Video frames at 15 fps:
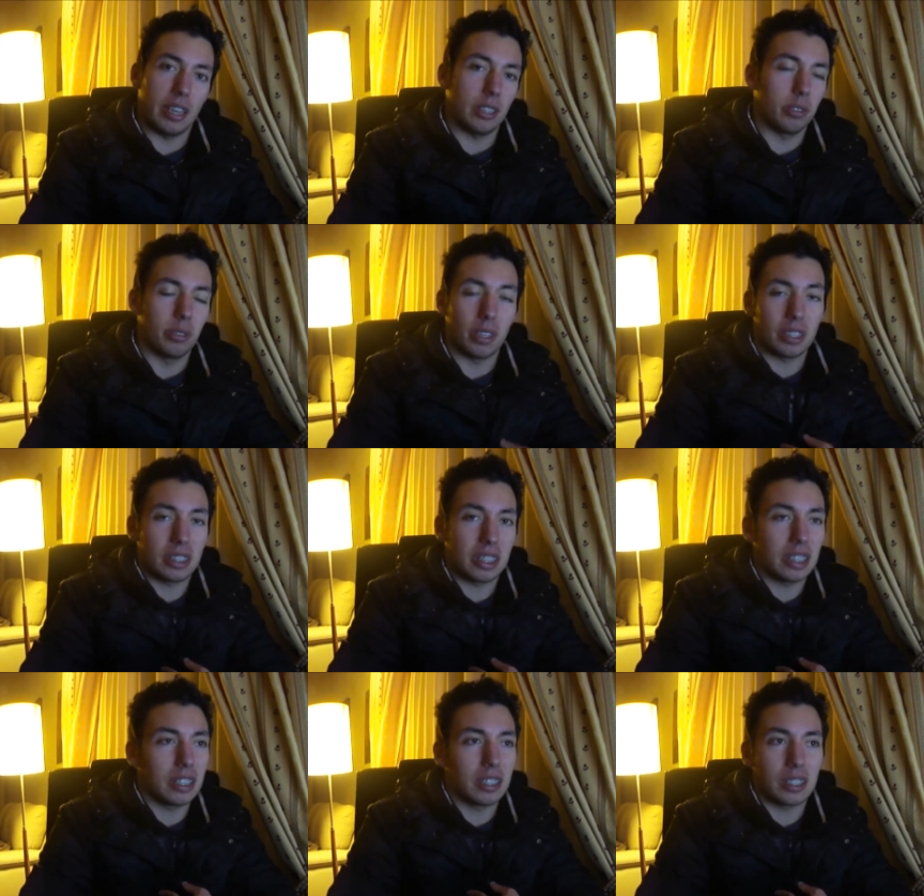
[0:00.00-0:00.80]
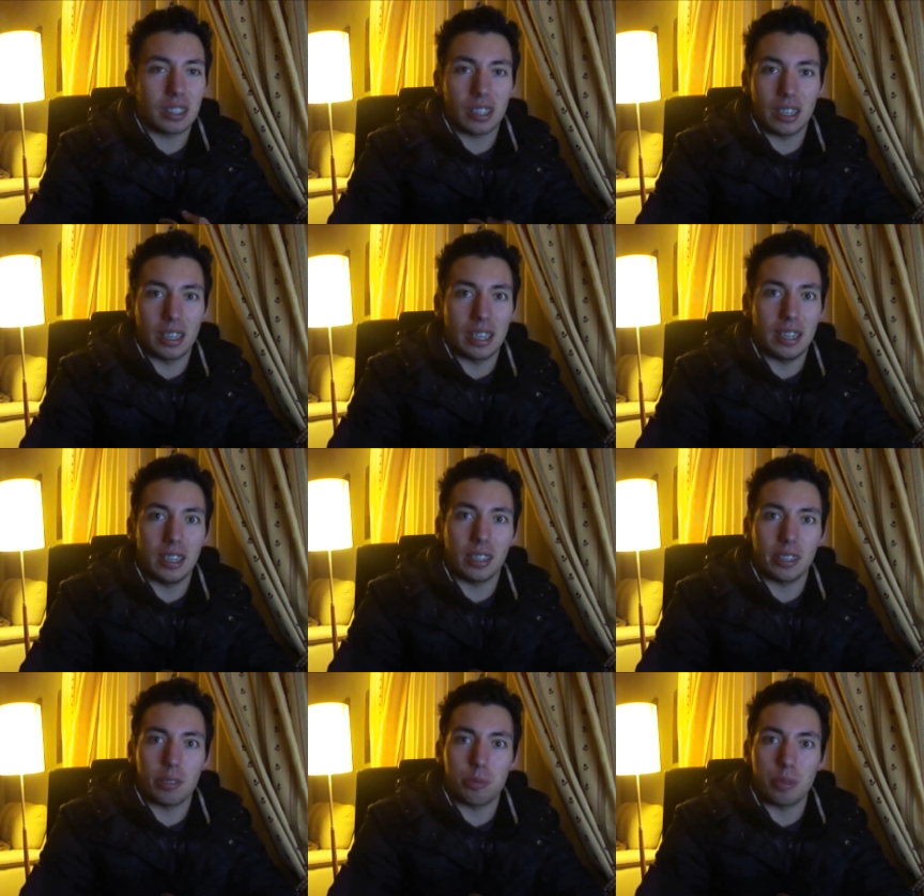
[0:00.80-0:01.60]
I do not take
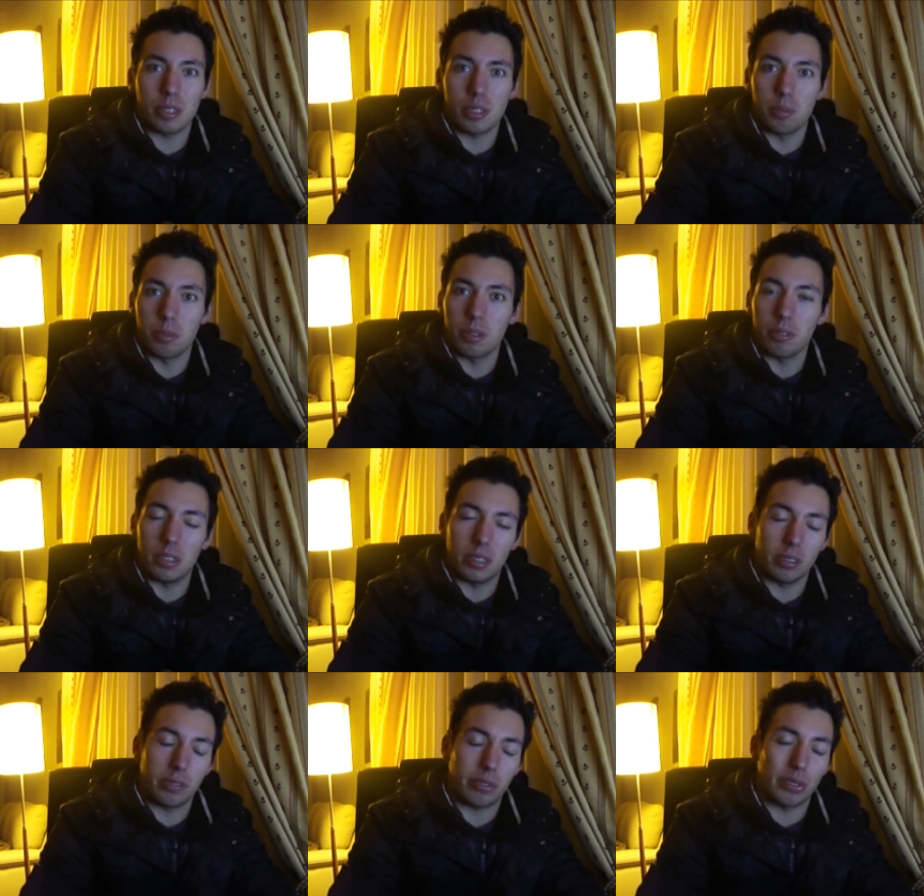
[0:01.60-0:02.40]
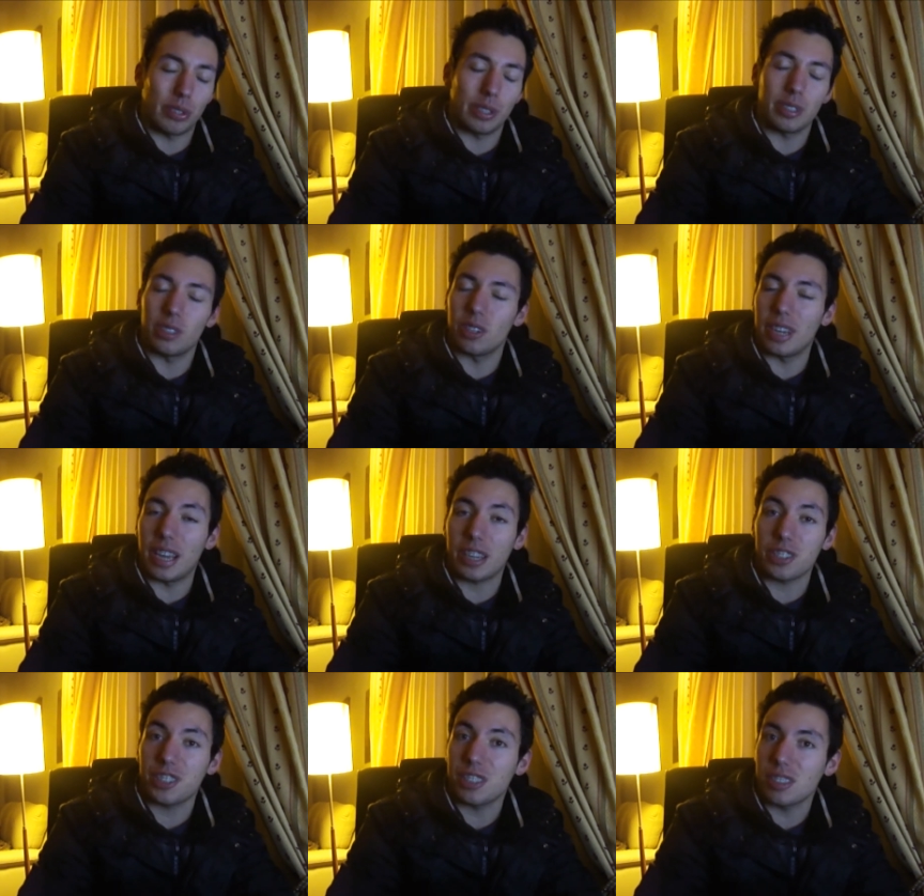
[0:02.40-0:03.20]
any responsibility for your
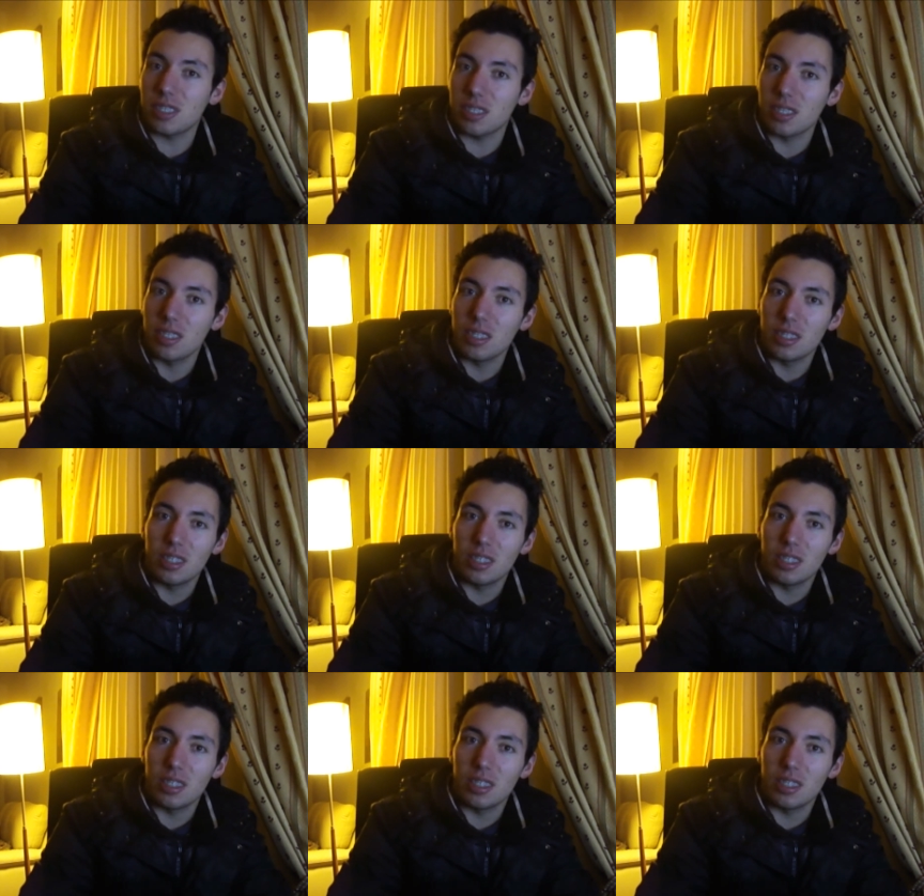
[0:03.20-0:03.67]
actions.